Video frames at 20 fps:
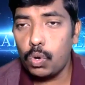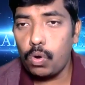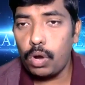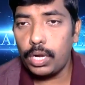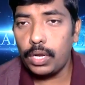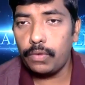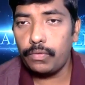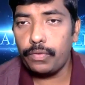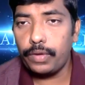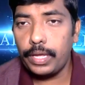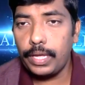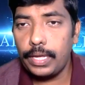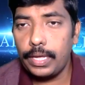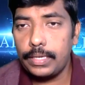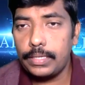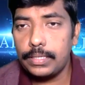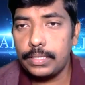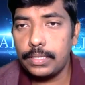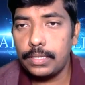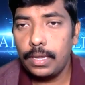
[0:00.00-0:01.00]

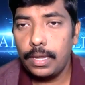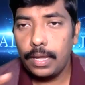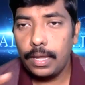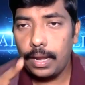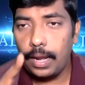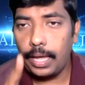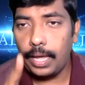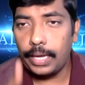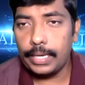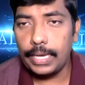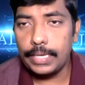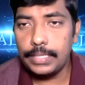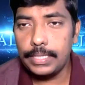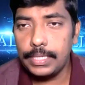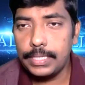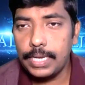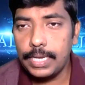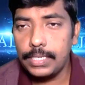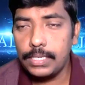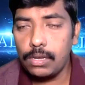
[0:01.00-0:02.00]
quantifiers, like
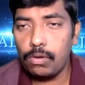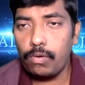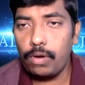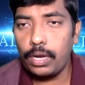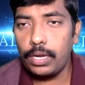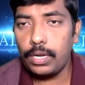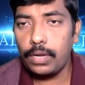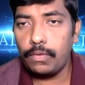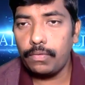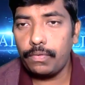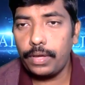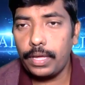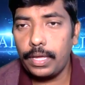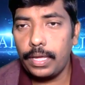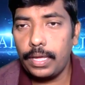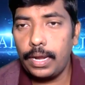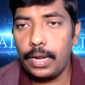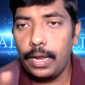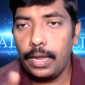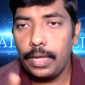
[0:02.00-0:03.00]
existential
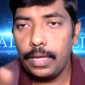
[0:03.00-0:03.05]
quantifier,